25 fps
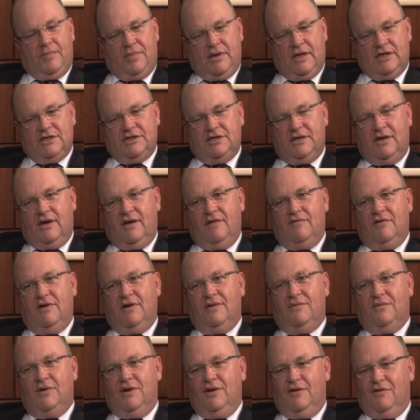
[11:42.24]
pleasure, David,
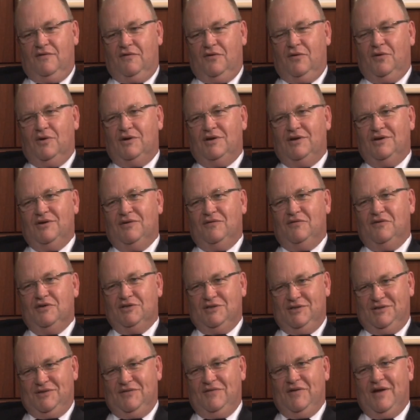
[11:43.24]
and we look forward to your
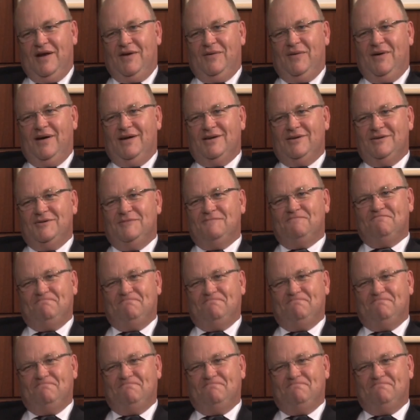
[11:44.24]
visit to Vanuatu.